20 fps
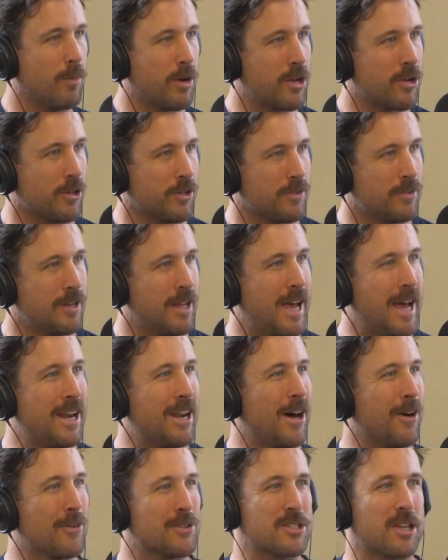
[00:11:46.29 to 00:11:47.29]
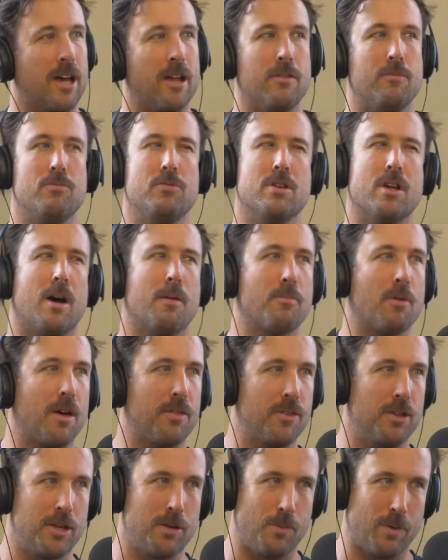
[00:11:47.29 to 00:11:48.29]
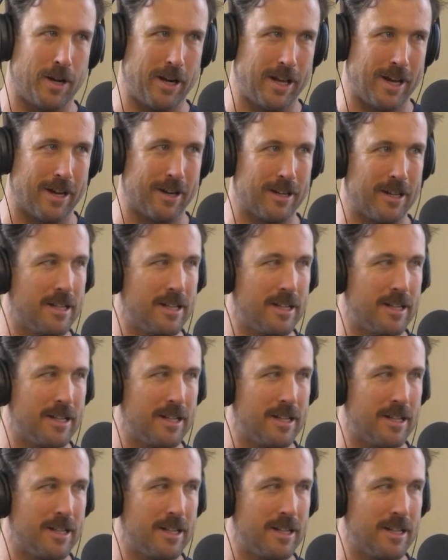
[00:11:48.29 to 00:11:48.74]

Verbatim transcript: We're good. And I was like, No, bro, I think he went out.